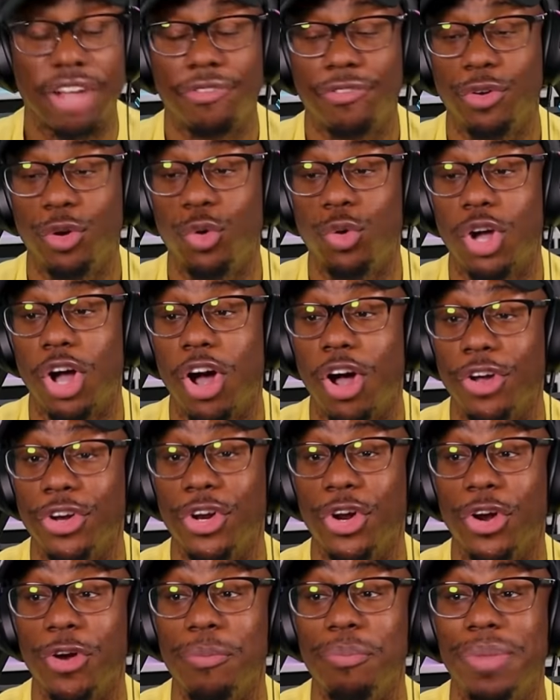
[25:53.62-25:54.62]
That fool
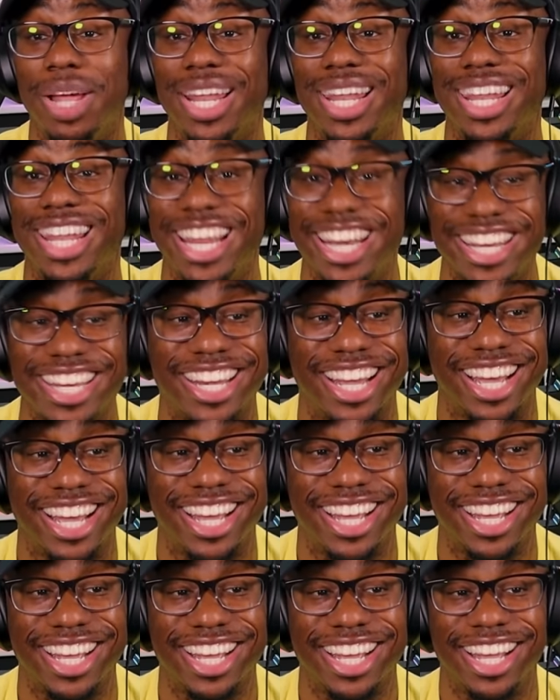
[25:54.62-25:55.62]
called her
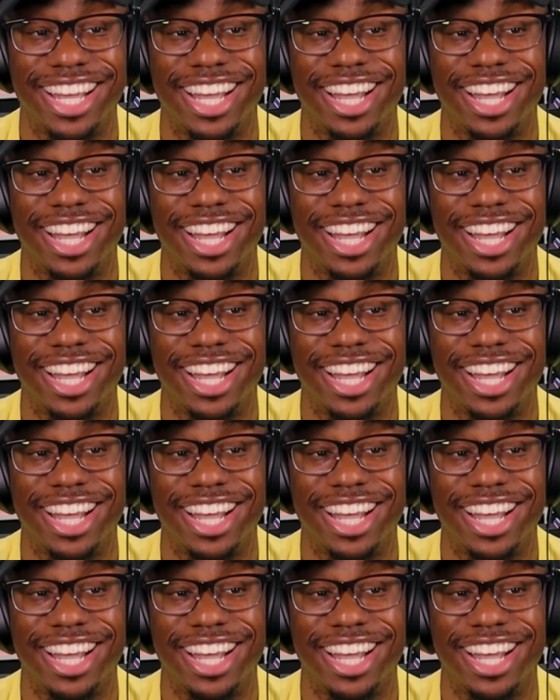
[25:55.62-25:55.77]
Melinda.